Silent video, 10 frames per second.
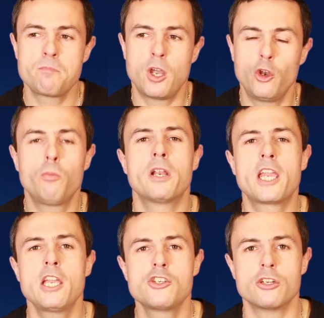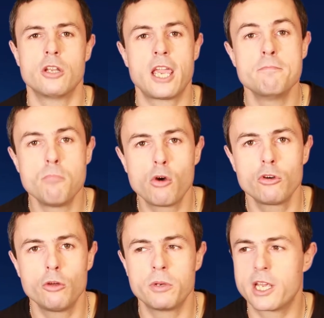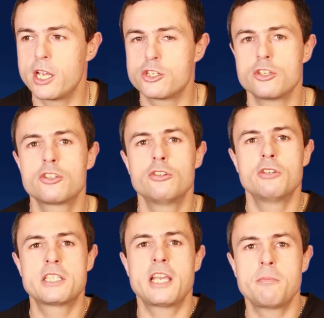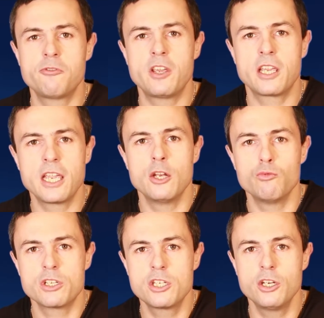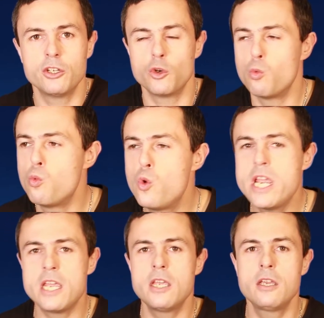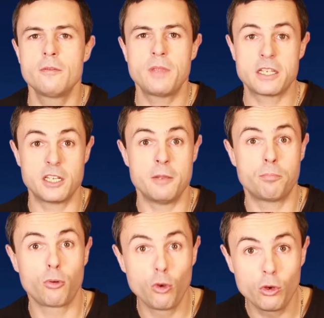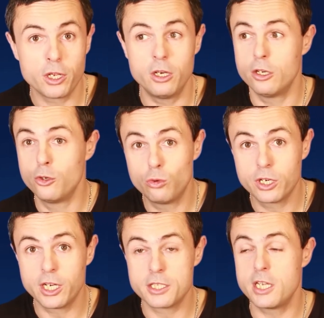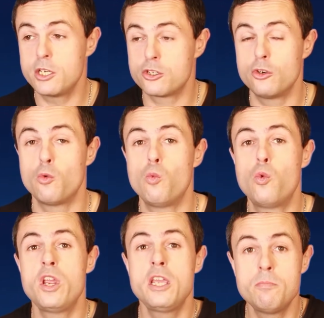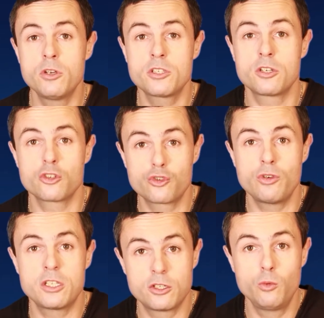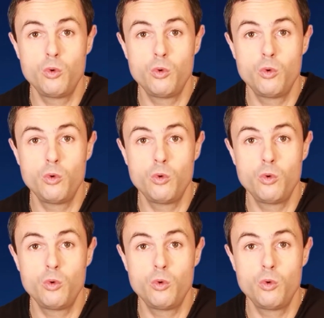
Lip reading: an obligation, a moral obligation to do the same thing in return. We, as an employer, an organization, we must treat the